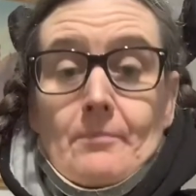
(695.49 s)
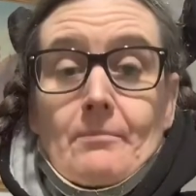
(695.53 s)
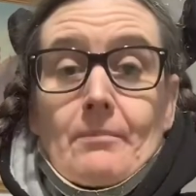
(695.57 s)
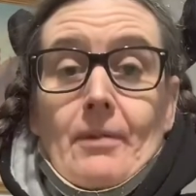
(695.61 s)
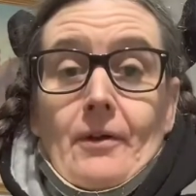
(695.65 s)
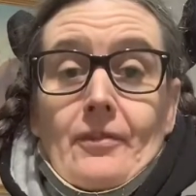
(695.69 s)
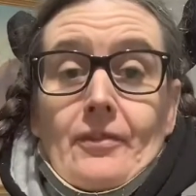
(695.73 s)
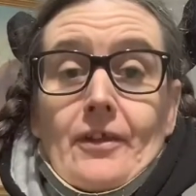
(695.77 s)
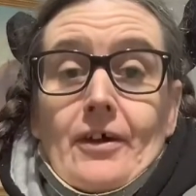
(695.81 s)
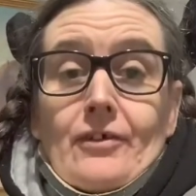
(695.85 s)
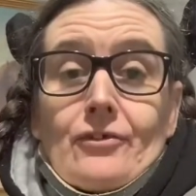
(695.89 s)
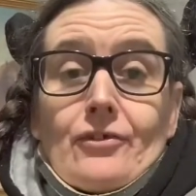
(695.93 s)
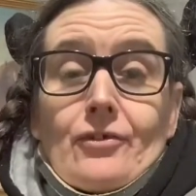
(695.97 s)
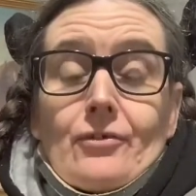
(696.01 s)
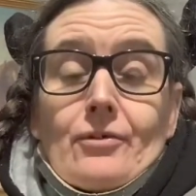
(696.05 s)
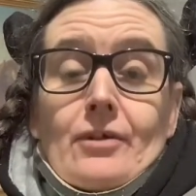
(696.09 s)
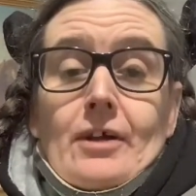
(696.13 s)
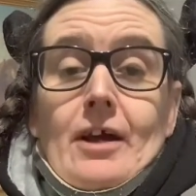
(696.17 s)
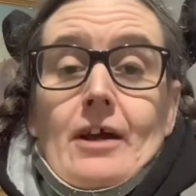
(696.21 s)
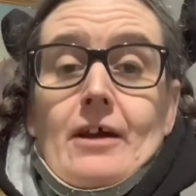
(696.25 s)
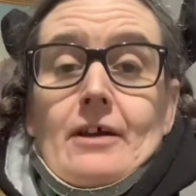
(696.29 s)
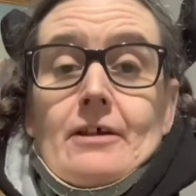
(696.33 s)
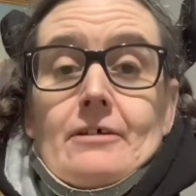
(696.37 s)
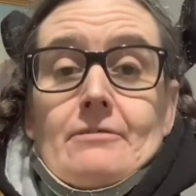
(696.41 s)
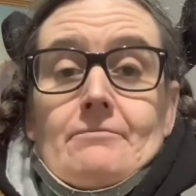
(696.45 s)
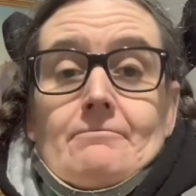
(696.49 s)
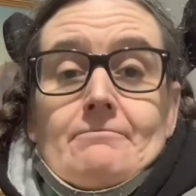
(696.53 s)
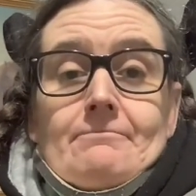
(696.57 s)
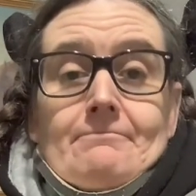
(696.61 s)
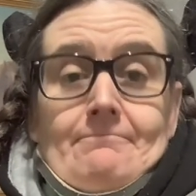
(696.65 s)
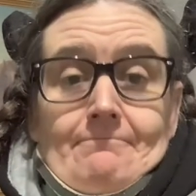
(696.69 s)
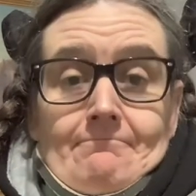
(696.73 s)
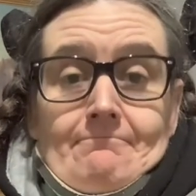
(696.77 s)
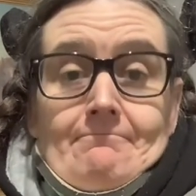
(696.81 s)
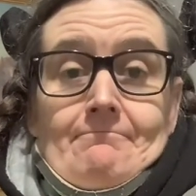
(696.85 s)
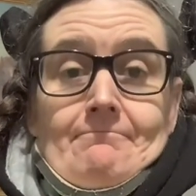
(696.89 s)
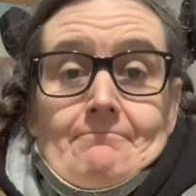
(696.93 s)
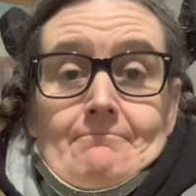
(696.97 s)
But that's okay.
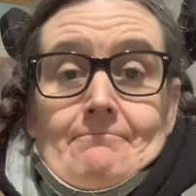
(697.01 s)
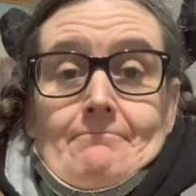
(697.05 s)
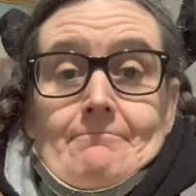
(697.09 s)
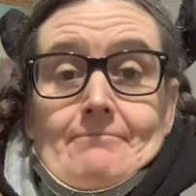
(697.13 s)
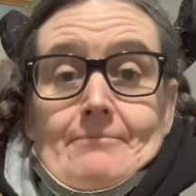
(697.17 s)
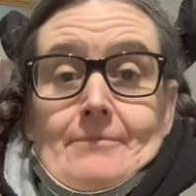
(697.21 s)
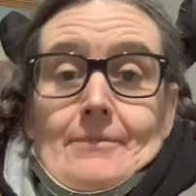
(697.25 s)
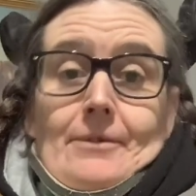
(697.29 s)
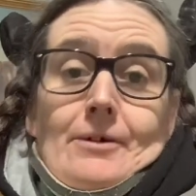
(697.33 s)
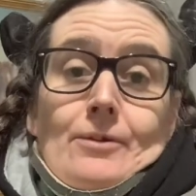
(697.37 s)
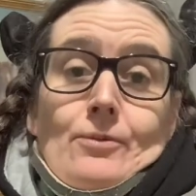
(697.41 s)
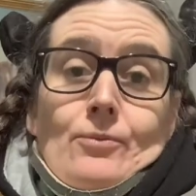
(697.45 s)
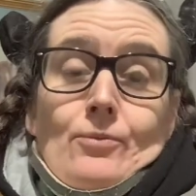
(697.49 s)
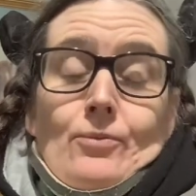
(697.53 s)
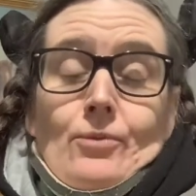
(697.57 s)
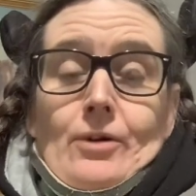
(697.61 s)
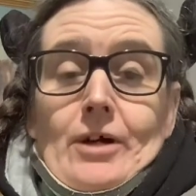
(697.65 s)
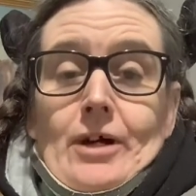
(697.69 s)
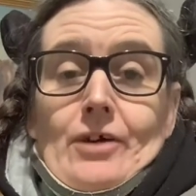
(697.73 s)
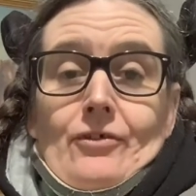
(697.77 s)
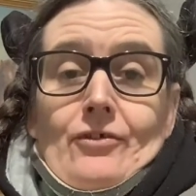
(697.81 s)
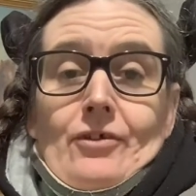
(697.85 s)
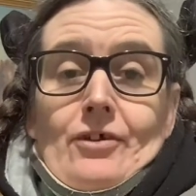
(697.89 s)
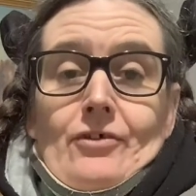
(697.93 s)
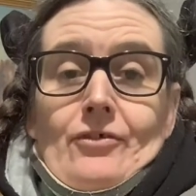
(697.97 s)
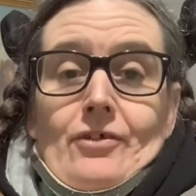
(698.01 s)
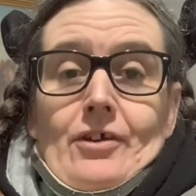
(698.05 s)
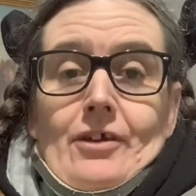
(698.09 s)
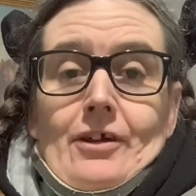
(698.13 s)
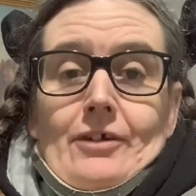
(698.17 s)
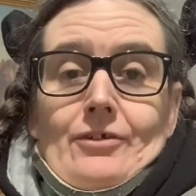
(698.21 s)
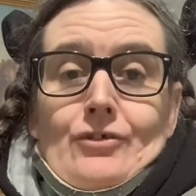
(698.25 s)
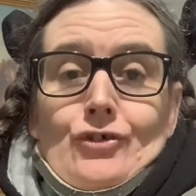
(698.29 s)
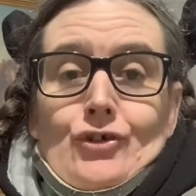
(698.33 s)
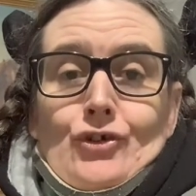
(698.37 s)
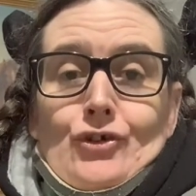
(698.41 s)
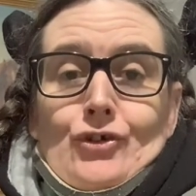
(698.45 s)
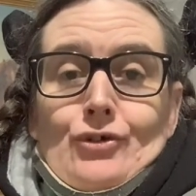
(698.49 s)
Well, as I
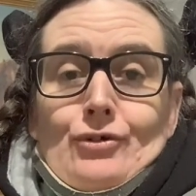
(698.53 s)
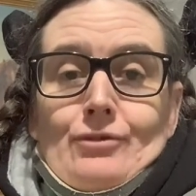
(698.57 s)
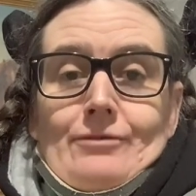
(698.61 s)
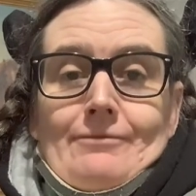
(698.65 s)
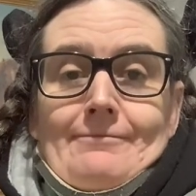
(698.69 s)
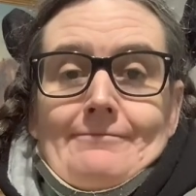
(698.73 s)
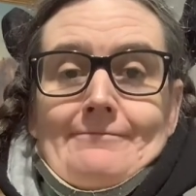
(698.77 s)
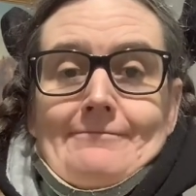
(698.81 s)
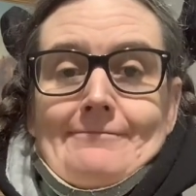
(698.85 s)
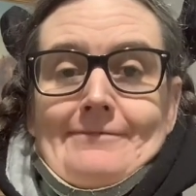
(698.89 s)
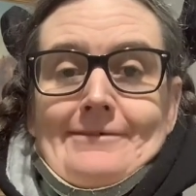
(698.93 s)
said, you know,